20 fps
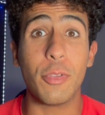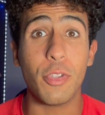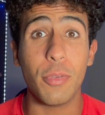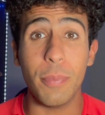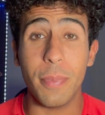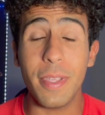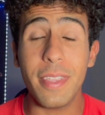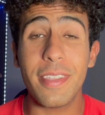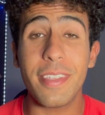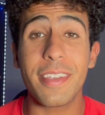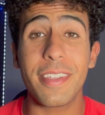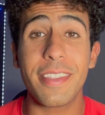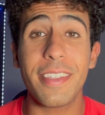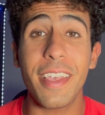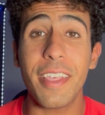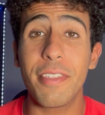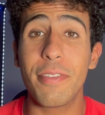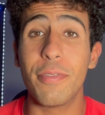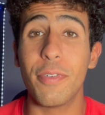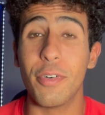to be
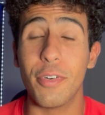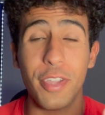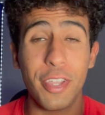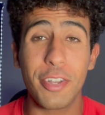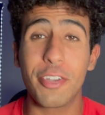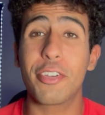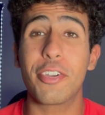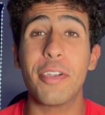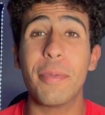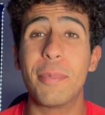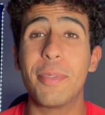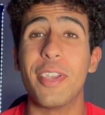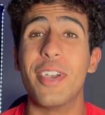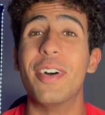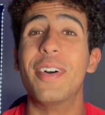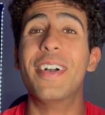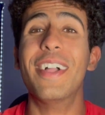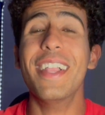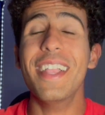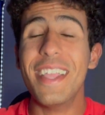successful in
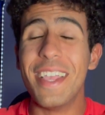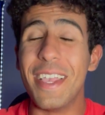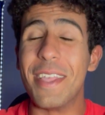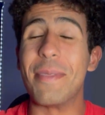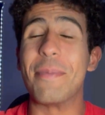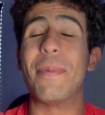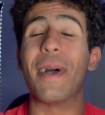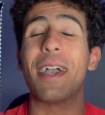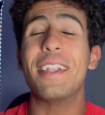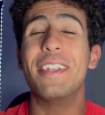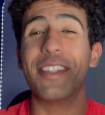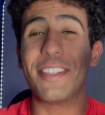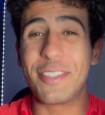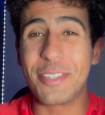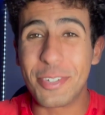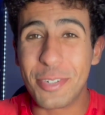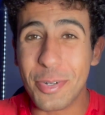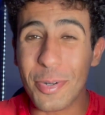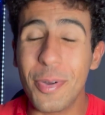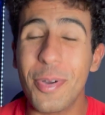crypto is by
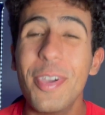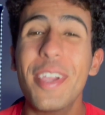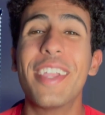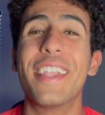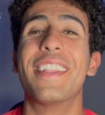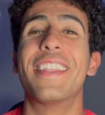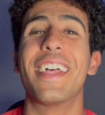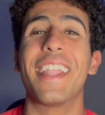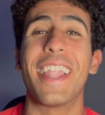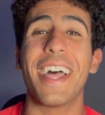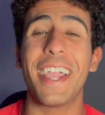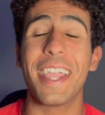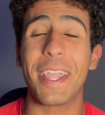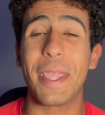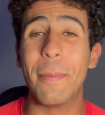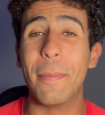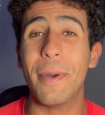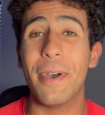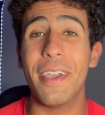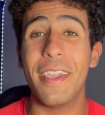destroying the
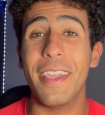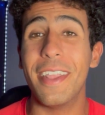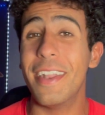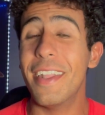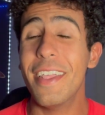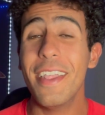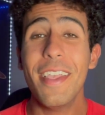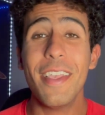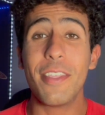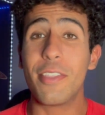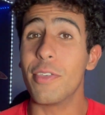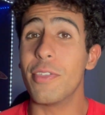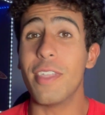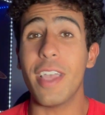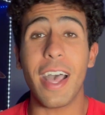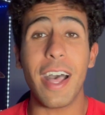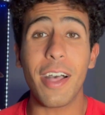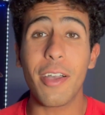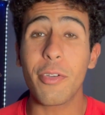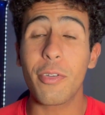like button, so the
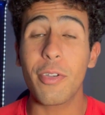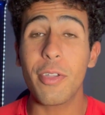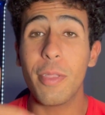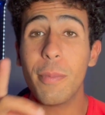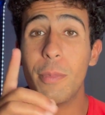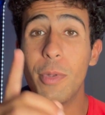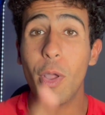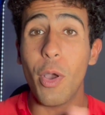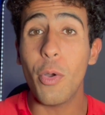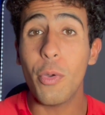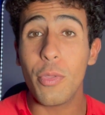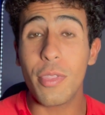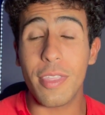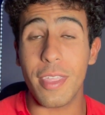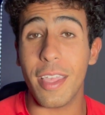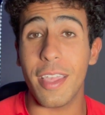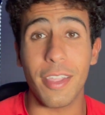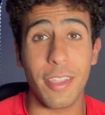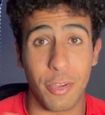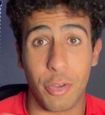algorithm knows
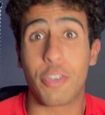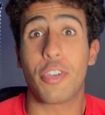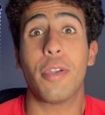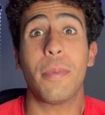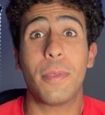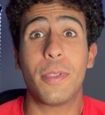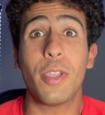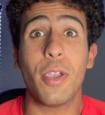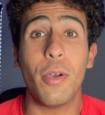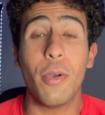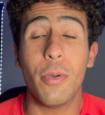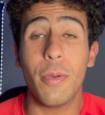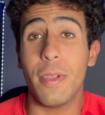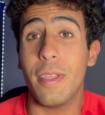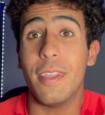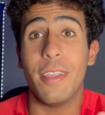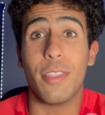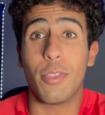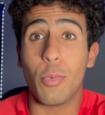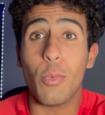that crypto
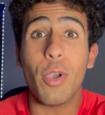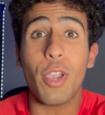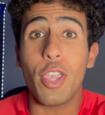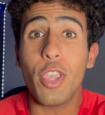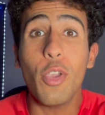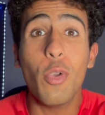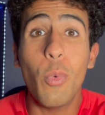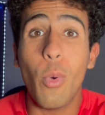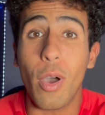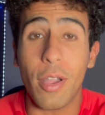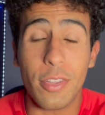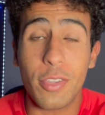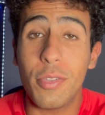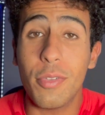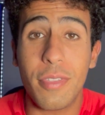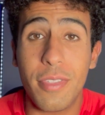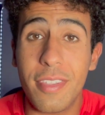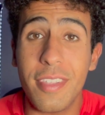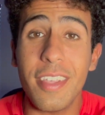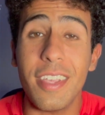is what you want to
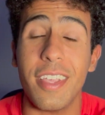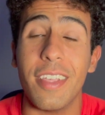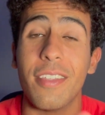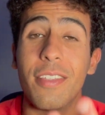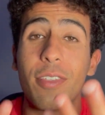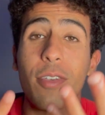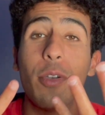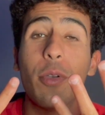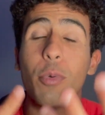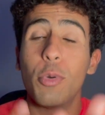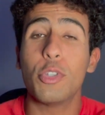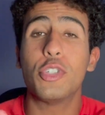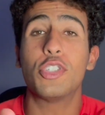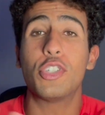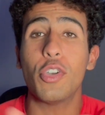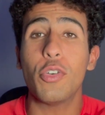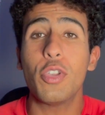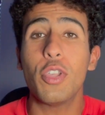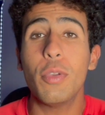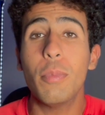see. So it will
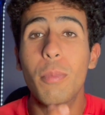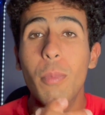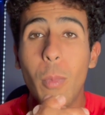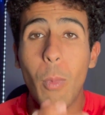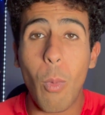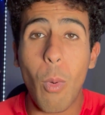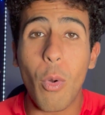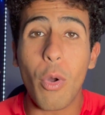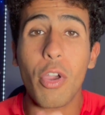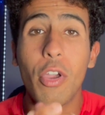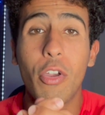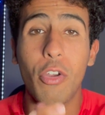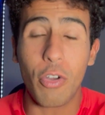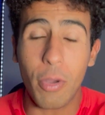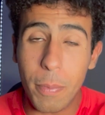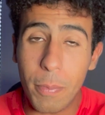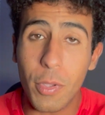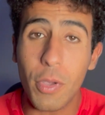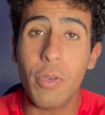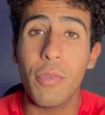show you more
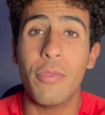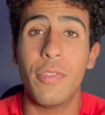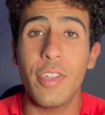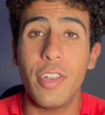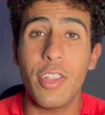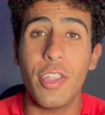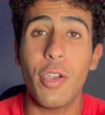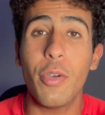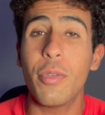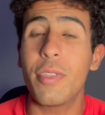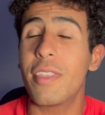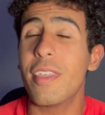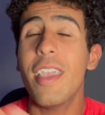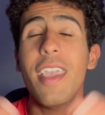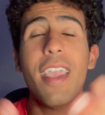crypto videos,